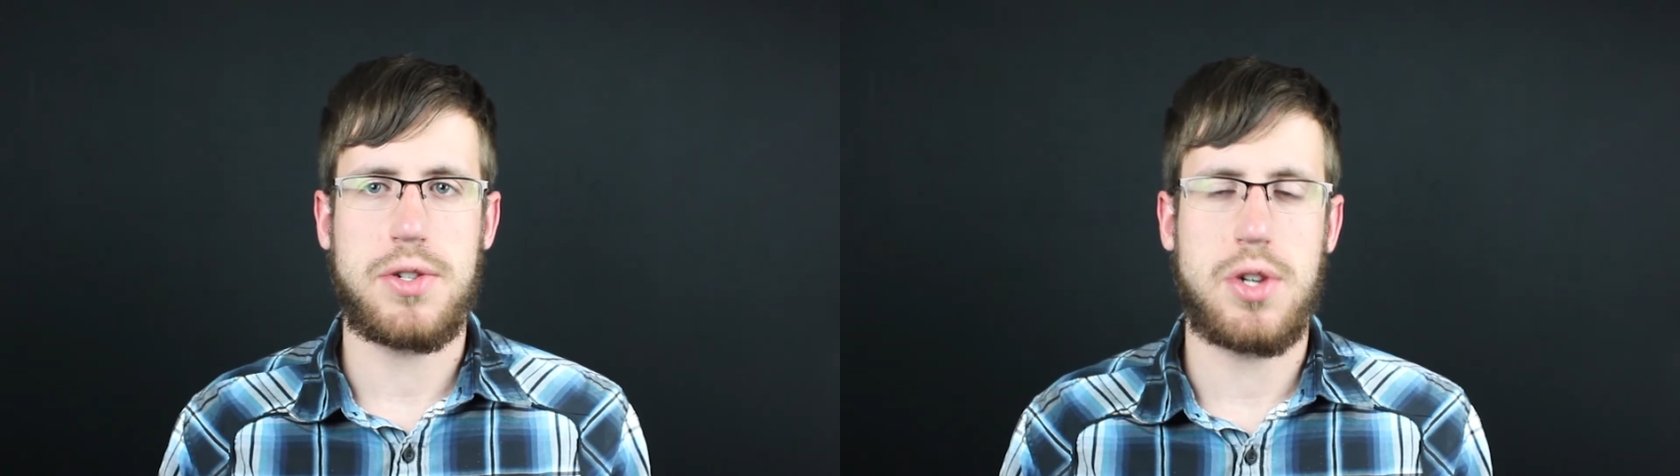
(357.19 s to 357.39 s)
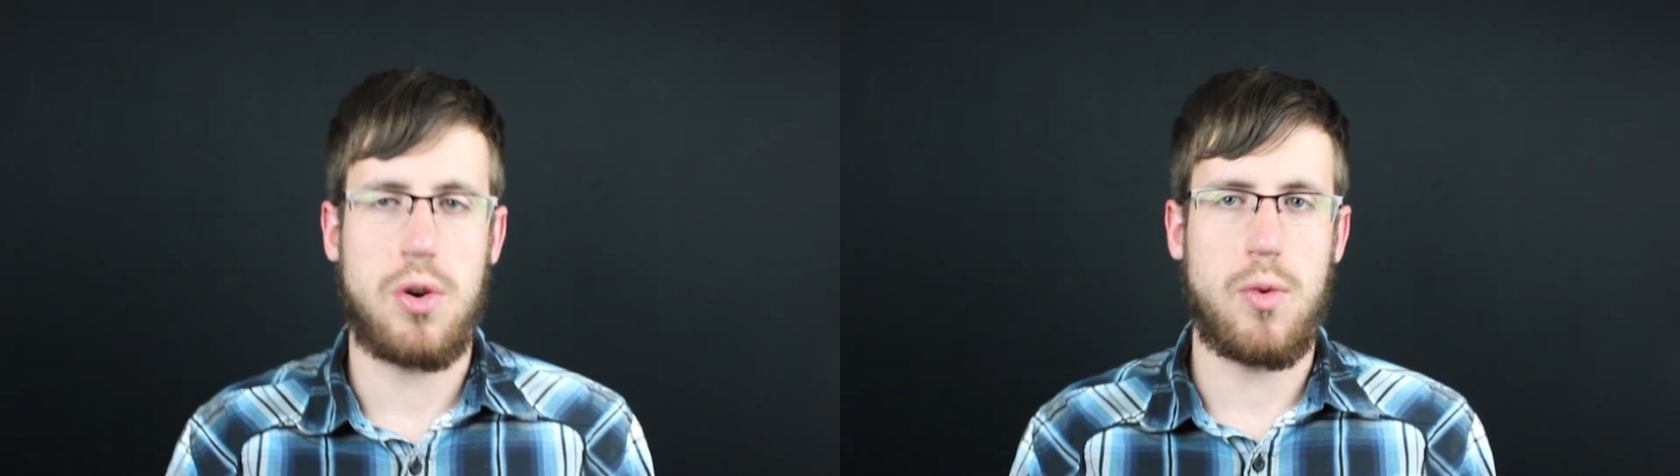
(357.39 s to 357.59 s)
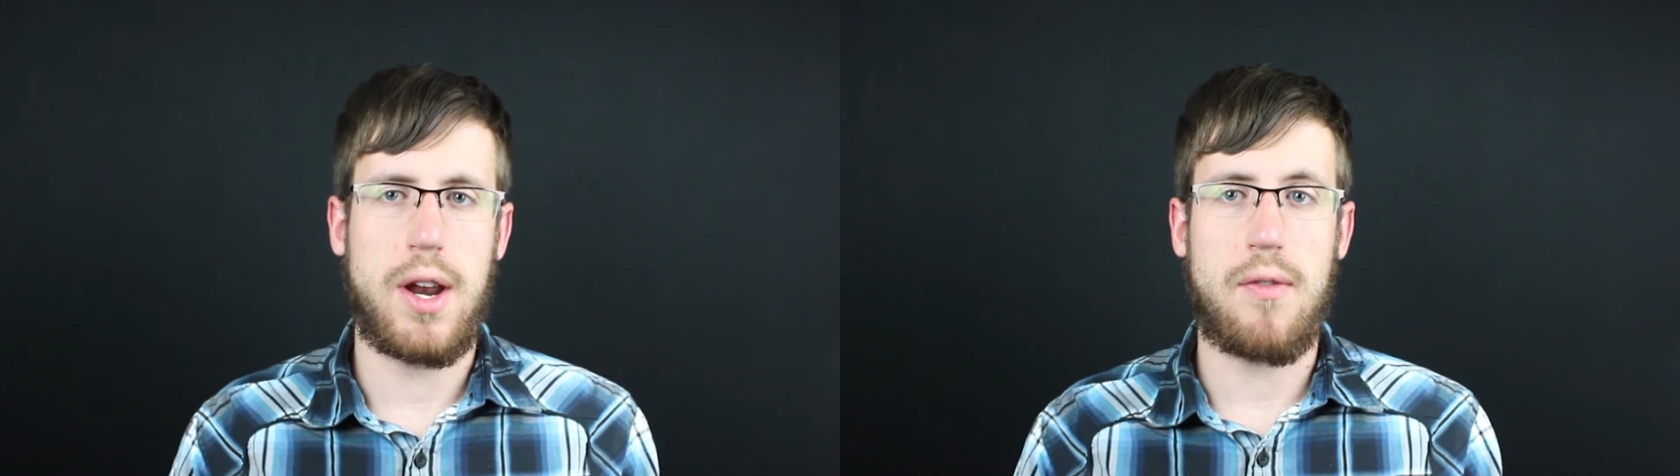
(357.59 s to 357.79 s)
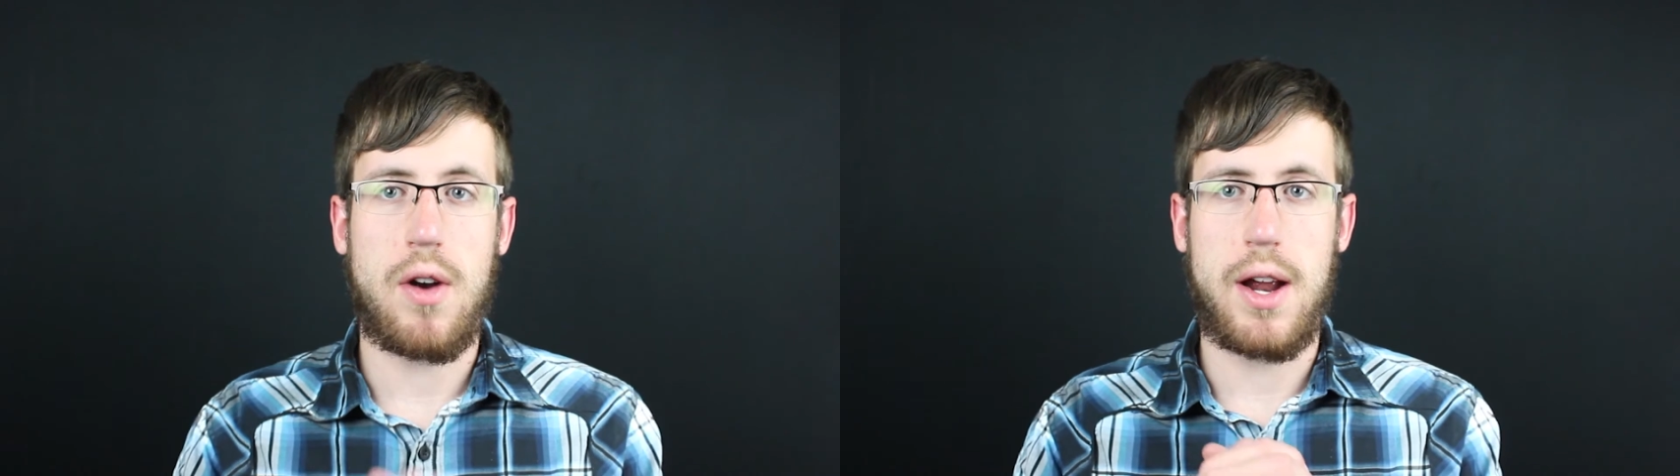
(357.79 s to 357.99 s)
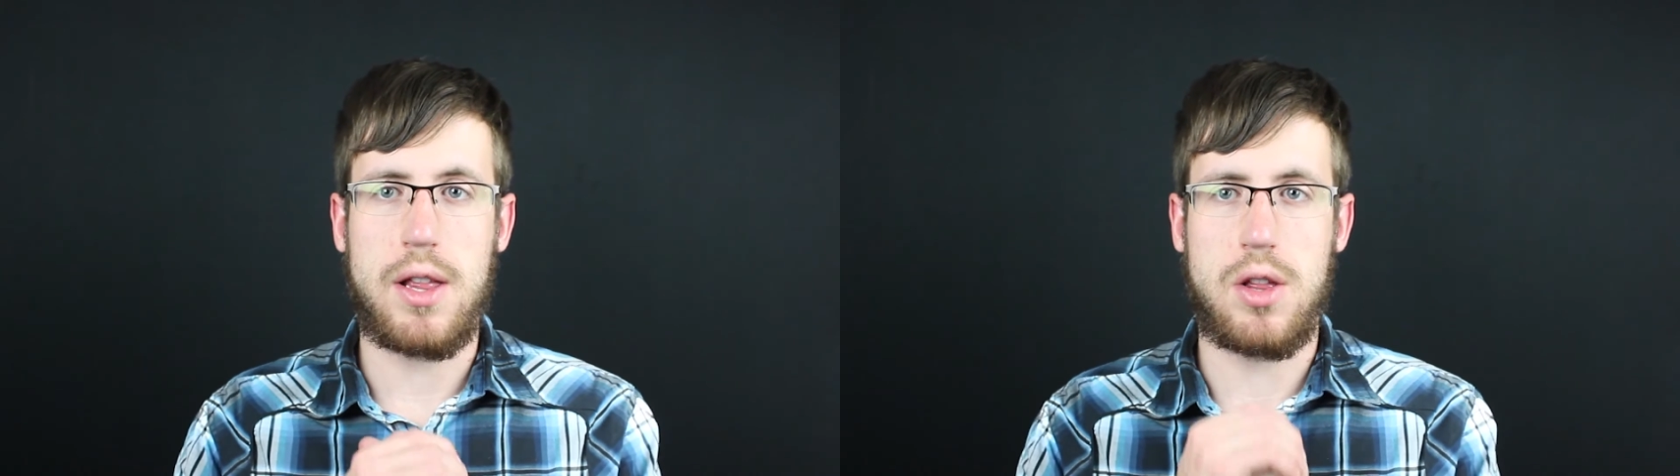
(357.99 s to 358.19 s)
So whenever
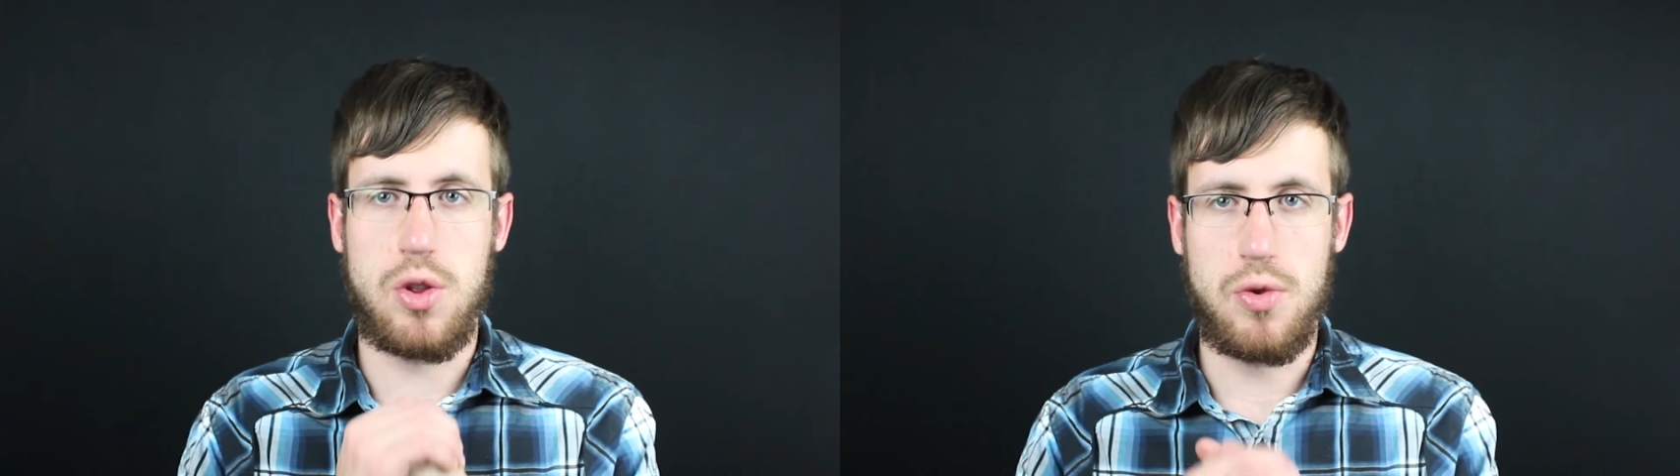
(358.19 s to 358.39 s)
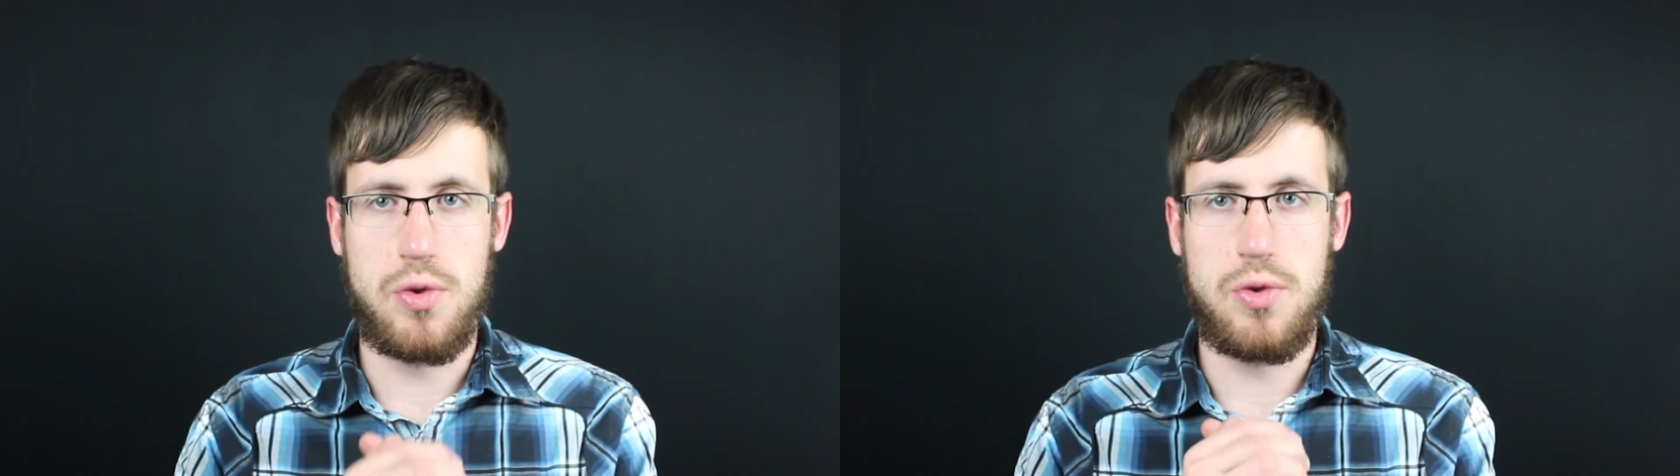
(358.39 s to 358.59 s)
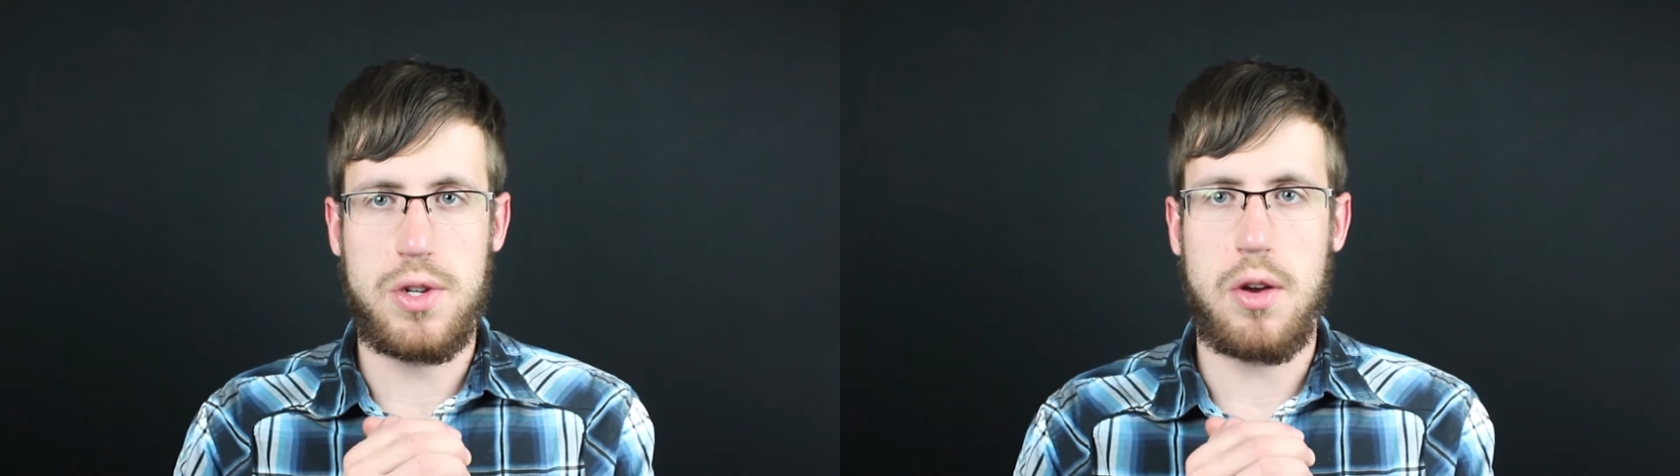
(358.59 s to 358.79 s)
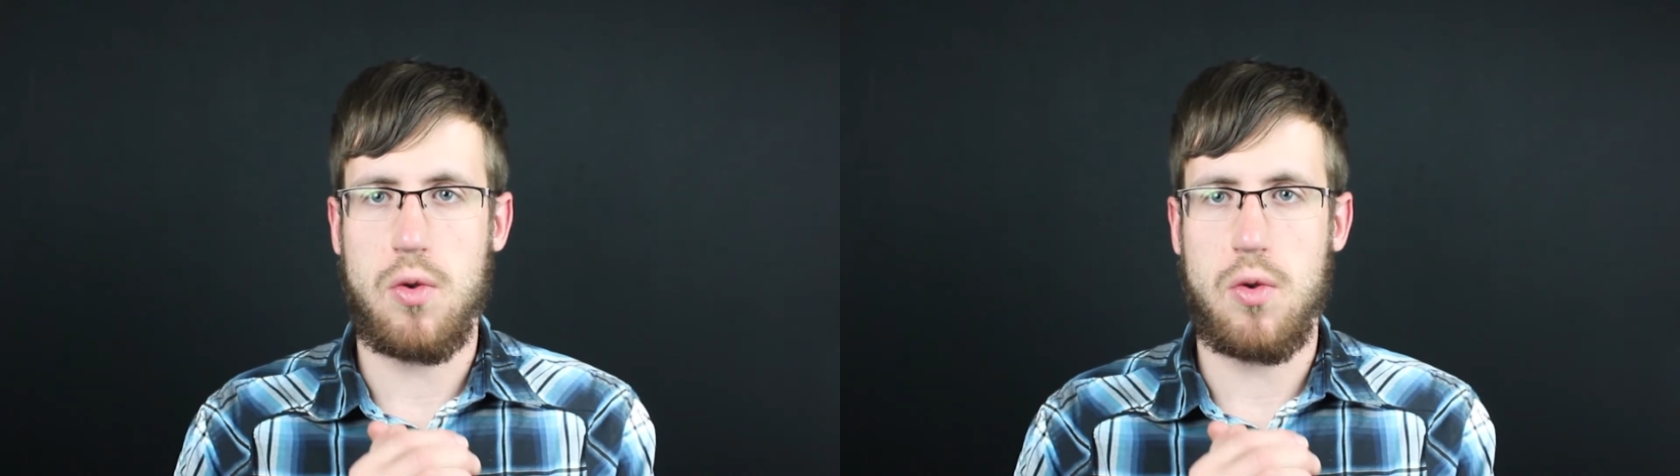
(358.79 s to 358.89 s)
I lose